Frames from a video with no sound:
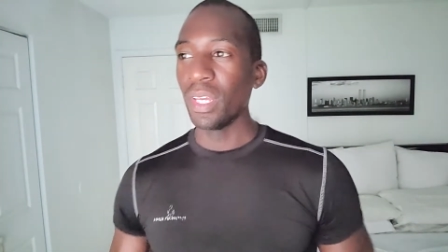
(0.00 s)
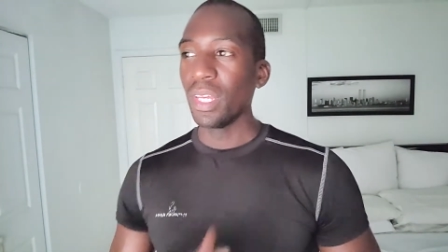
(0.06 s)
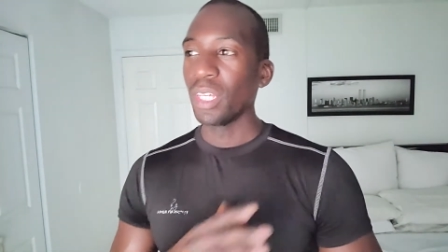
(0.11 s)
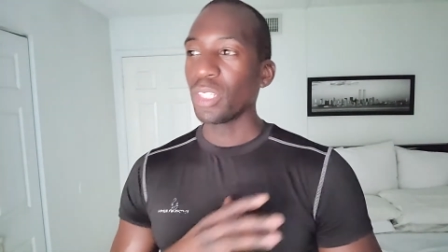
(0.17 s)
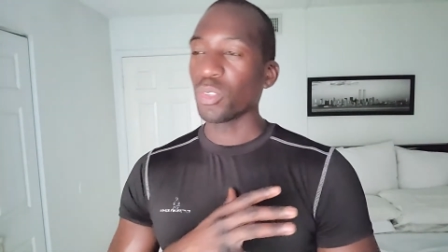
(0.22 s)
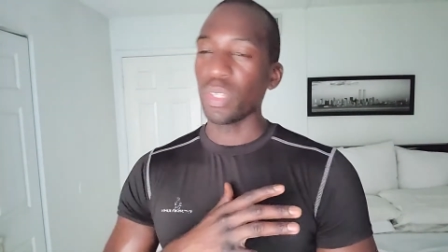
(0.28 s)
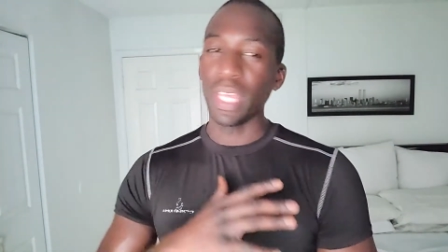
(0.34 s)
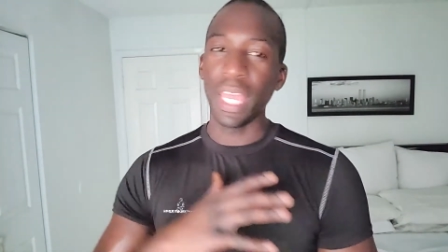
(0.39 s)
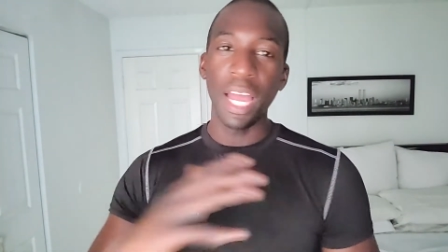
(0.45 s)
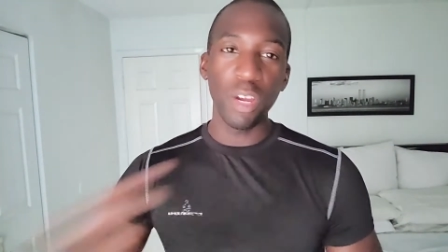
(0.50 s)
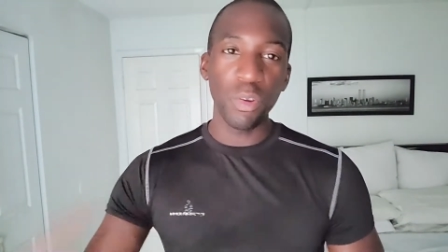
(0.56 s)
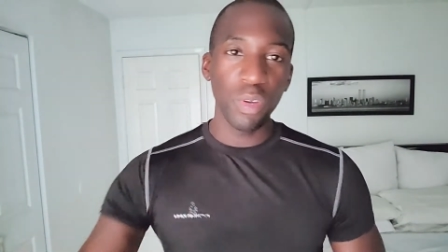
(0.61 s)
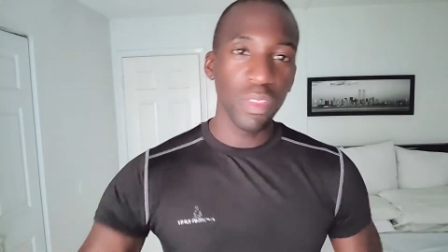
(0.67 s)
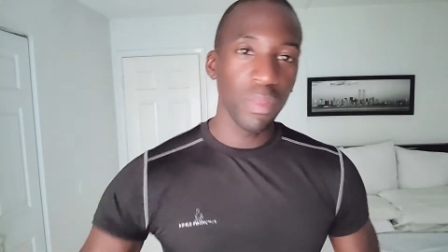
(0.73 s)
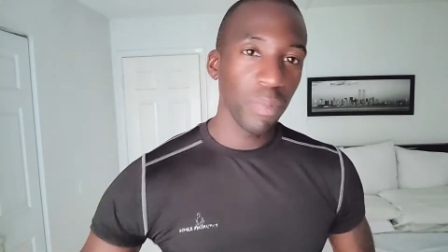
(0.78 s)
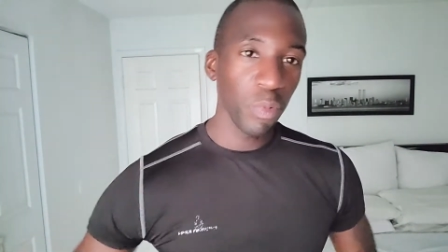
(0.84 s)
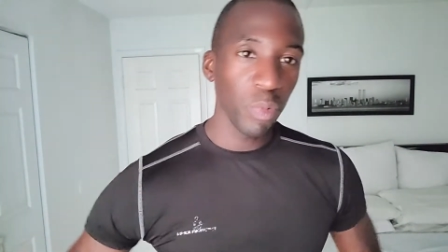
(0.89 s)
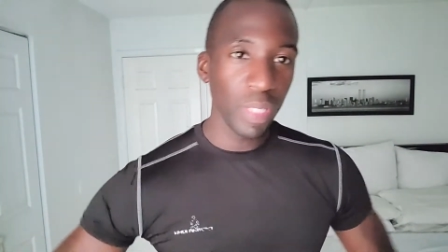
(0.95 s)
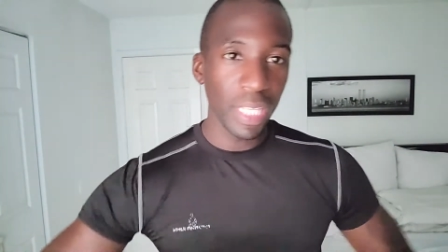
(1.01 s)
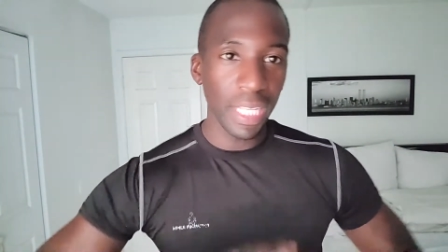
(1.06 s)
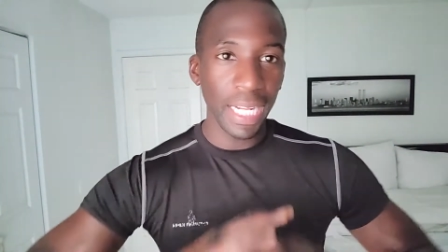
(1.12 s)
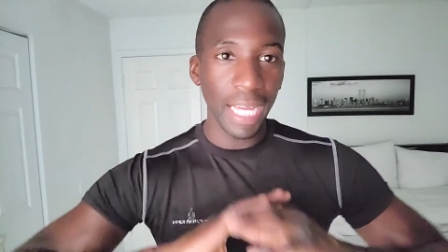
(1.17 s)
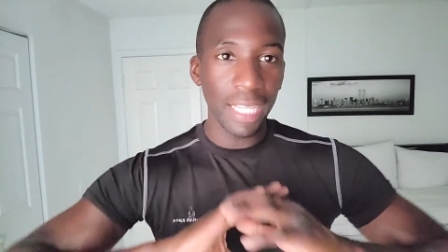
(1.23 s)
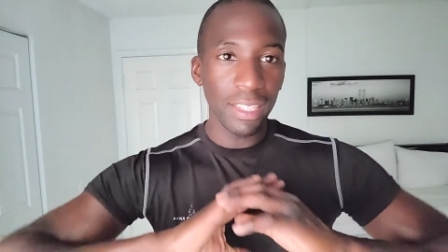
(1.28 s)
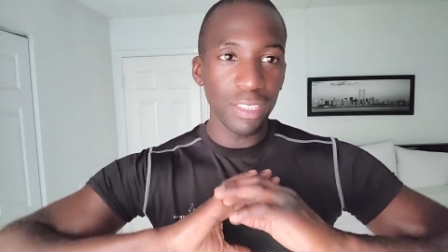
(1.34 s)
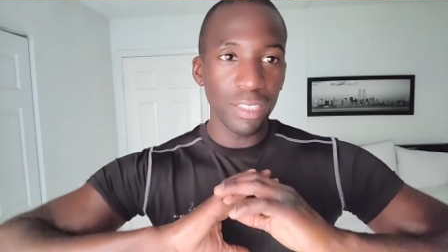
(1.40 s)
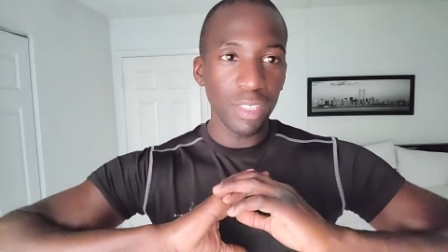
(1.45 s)
so the algorithm can really get
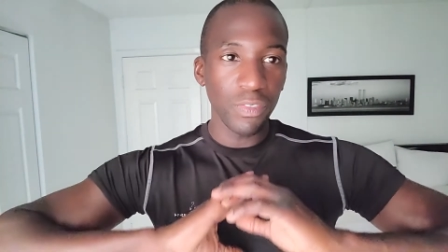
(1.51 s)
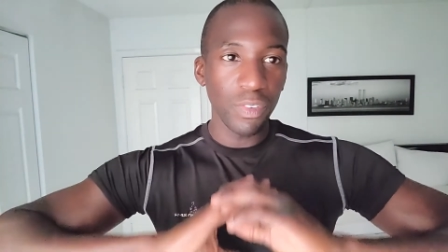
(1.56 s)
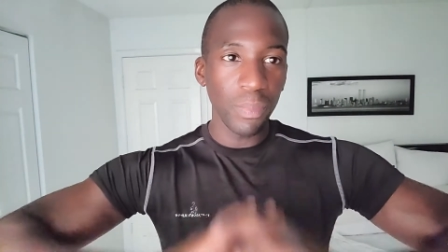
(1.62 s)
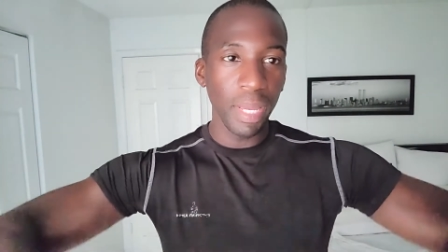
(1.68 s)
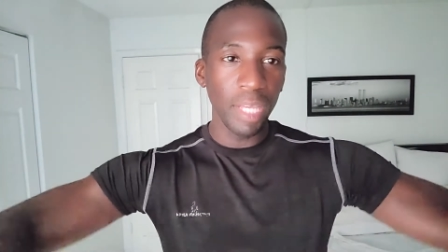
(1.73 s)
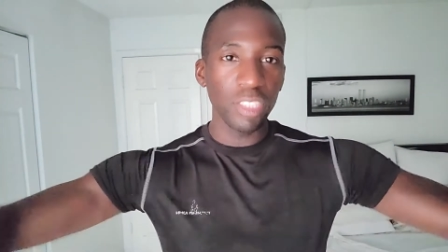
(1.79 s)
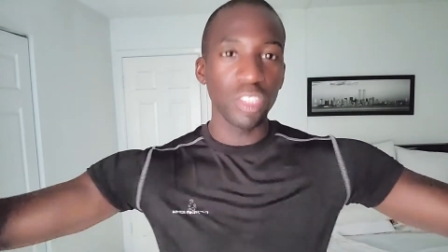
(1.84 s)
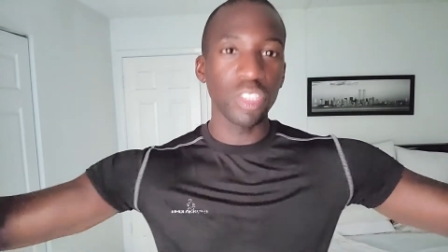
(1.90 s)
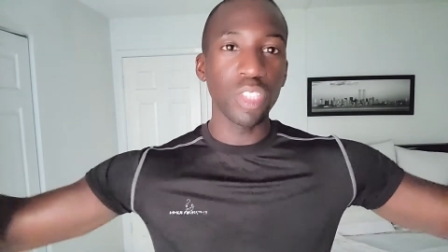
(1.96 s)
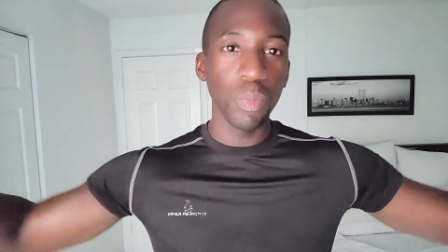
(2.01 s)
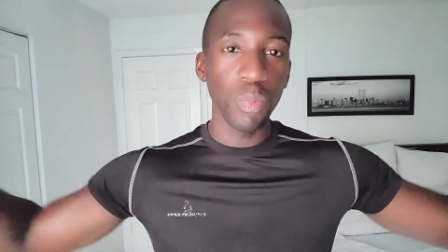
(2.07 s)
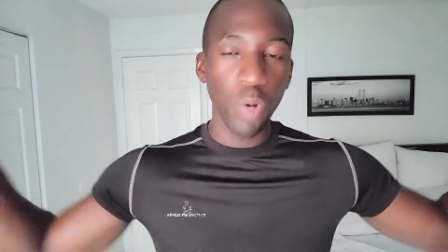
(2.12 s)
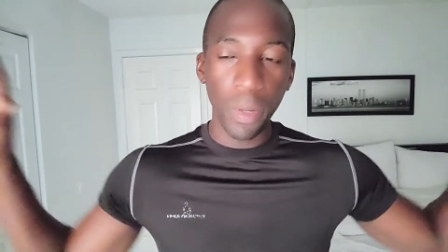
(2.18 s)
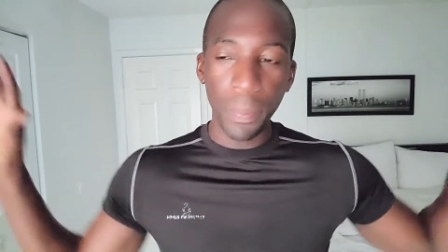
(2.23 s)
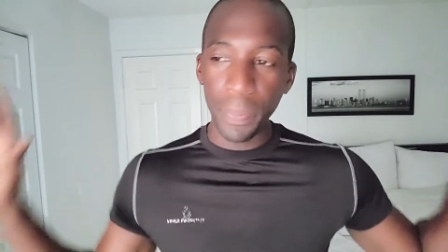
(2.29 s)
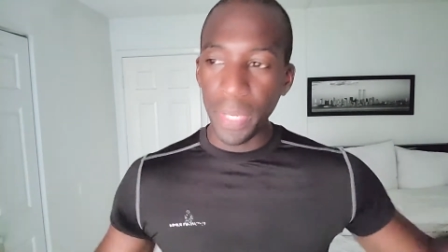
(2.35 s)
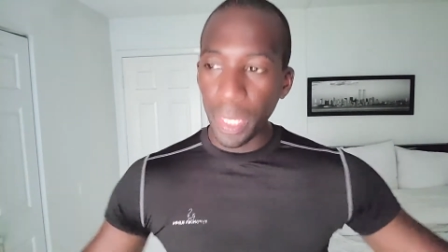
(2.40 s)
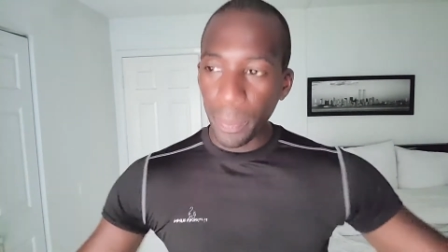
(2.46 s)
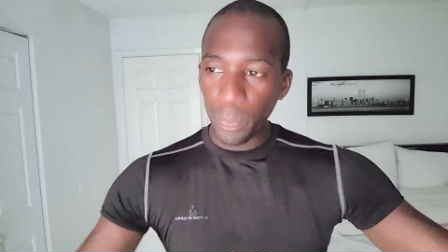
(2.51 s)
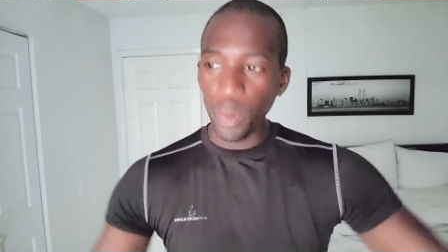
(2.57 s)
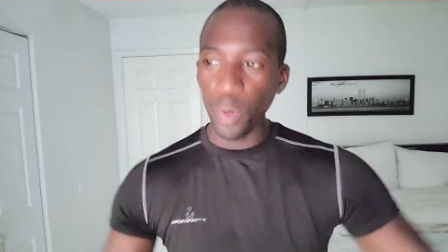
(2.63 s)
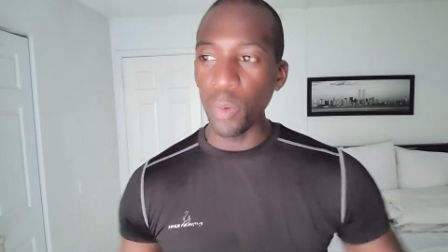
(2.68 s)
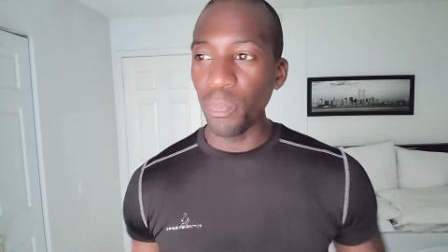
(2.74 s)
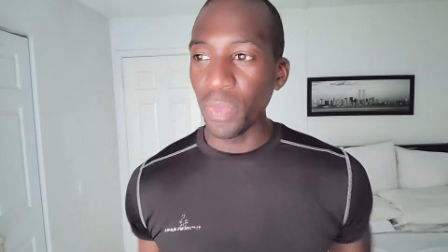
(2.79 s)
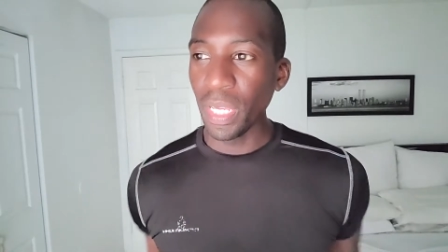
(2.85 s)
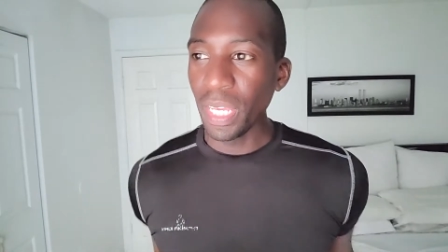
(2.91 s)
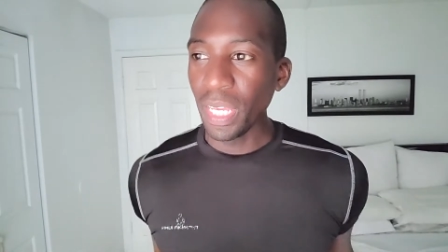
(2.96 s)
out this information to more
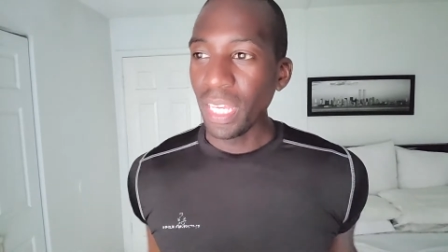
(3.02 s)
people.